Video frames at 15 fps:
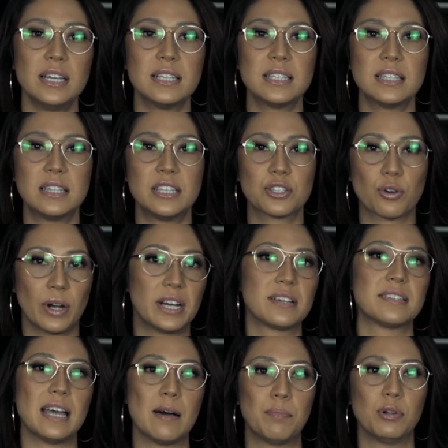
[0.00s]
is this great
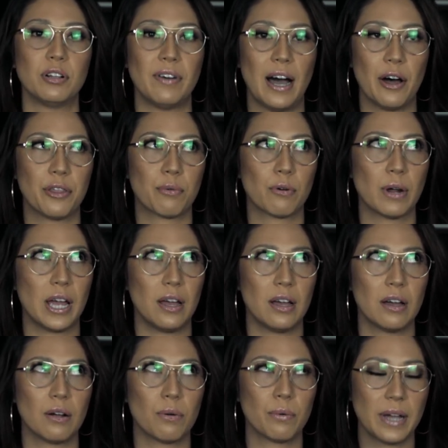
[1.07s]
example of how the
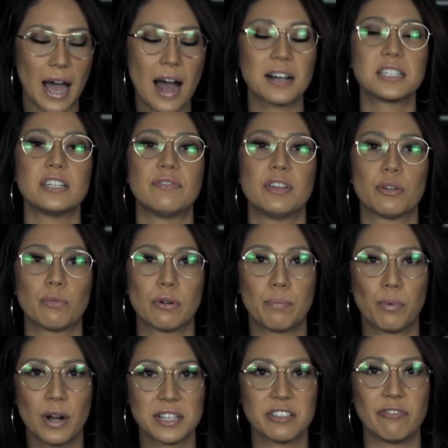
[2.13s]
reactive and the
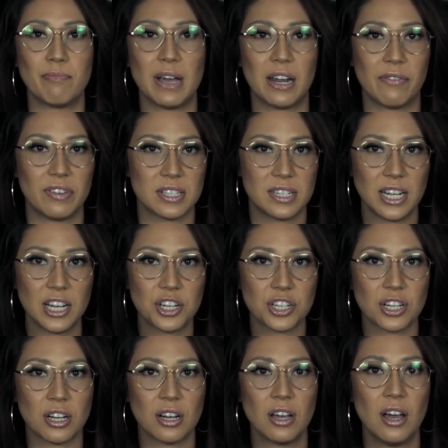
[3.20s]
repressive
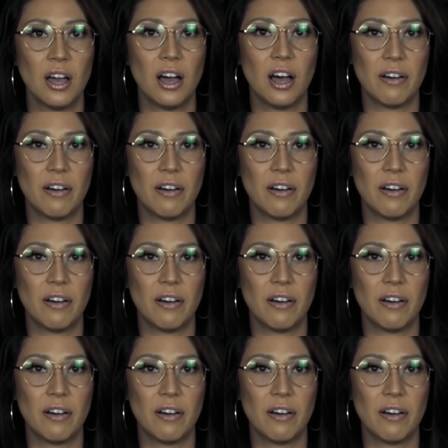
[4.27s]
manifestation